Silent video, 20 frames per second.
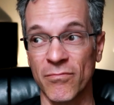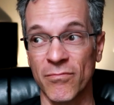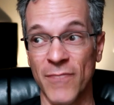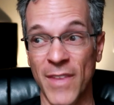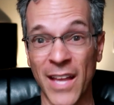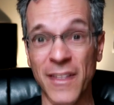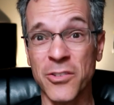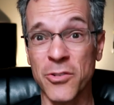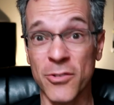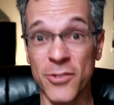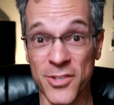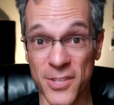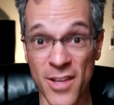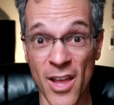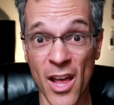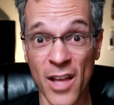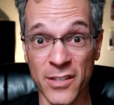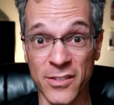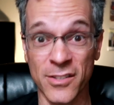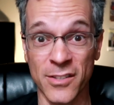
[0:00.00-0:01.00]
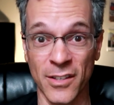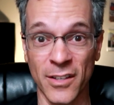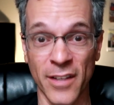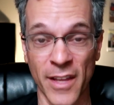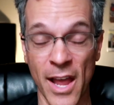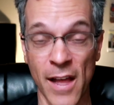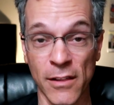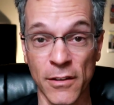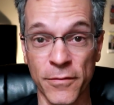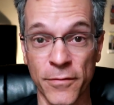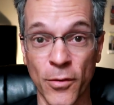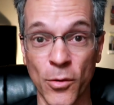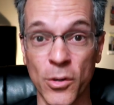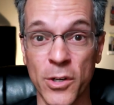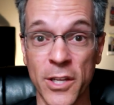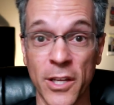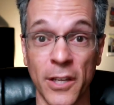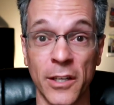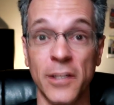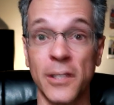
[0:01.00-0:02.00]
The answer is yes. In
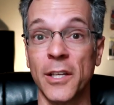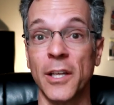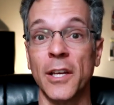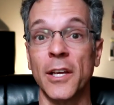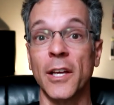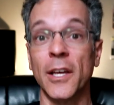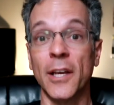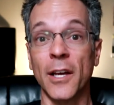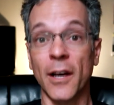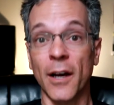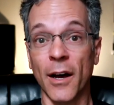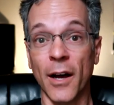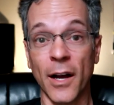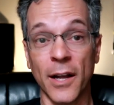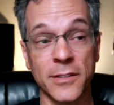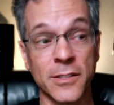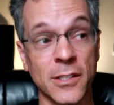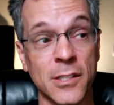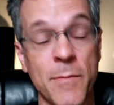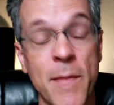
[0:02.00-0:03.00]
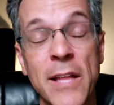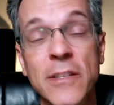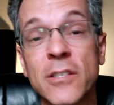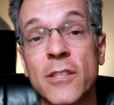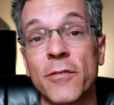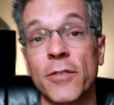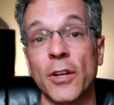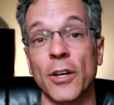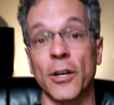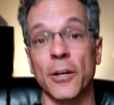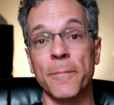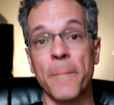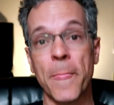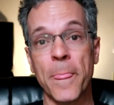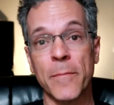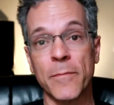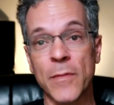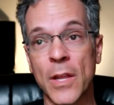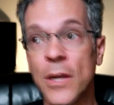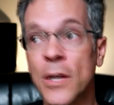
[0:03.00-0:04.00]
California, it's expensive here.
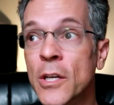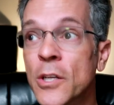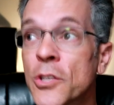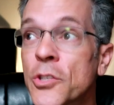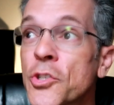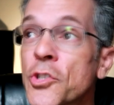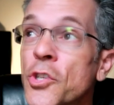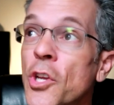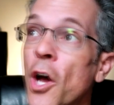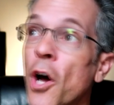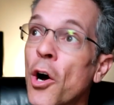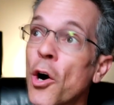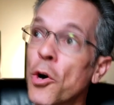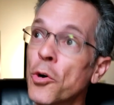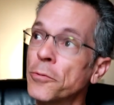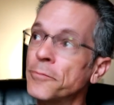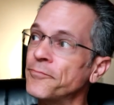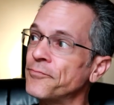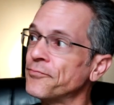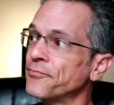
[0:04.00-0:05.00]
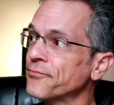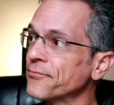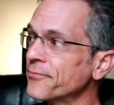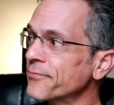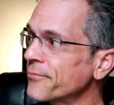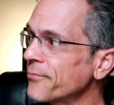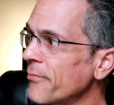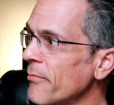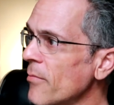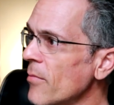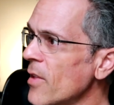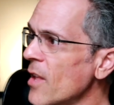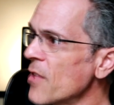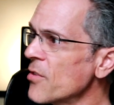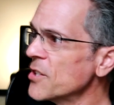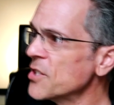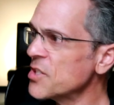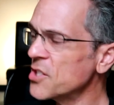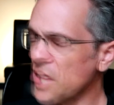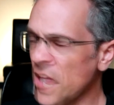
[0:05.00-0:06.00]
So
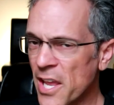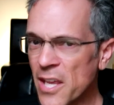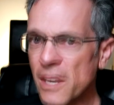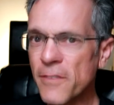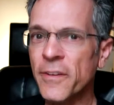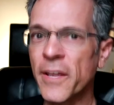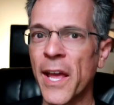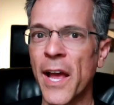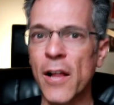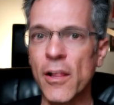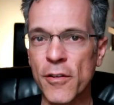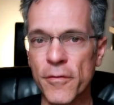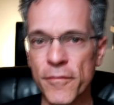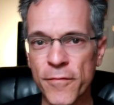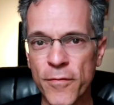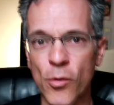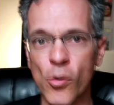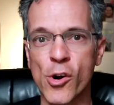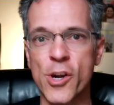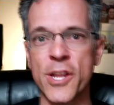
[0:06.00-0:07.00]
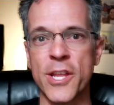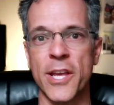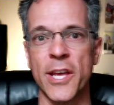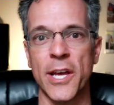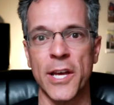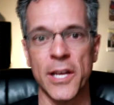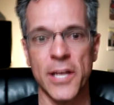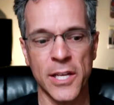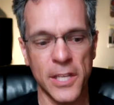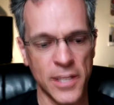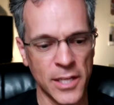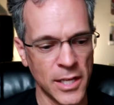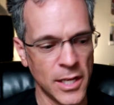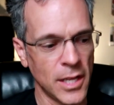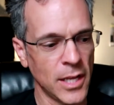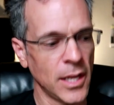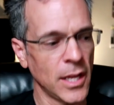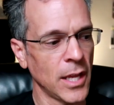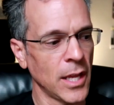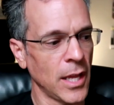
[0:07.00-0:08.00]
the state of California,
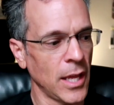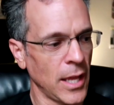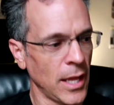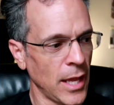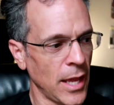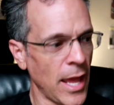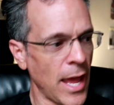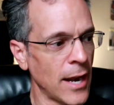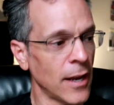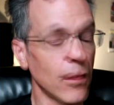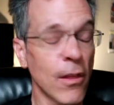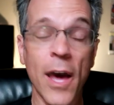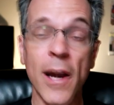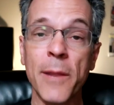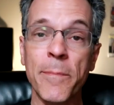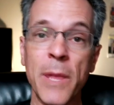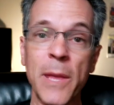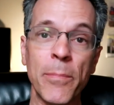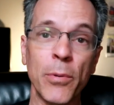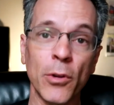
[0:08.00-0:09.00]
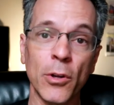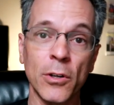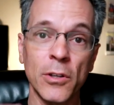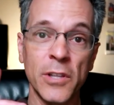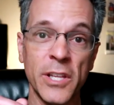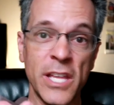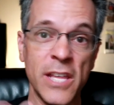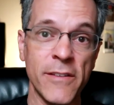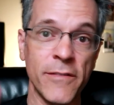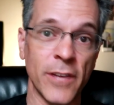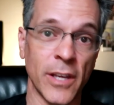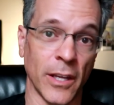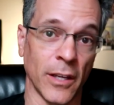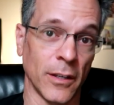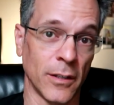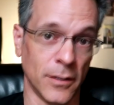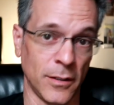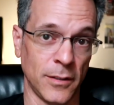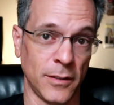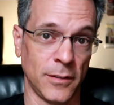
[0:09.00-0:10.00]
and a lot of people are leaving,